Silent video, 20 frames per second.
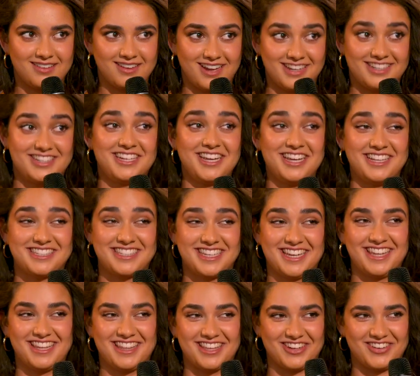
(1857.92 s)
I
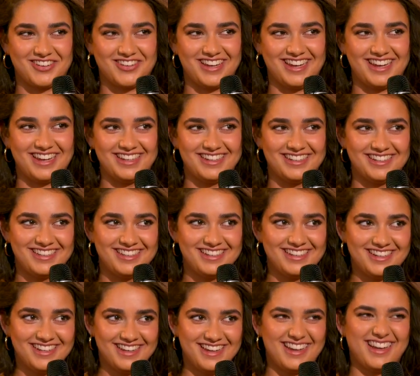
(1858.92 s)
was stalking your
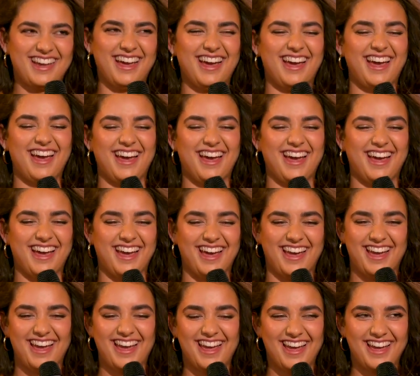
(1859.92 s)
Instagram
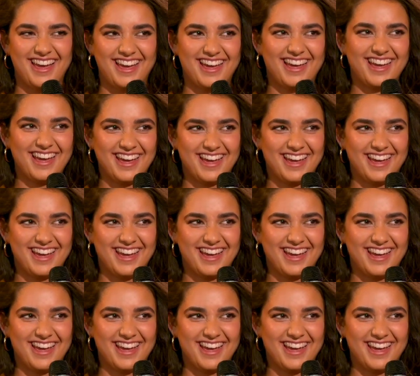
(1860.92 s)
stories and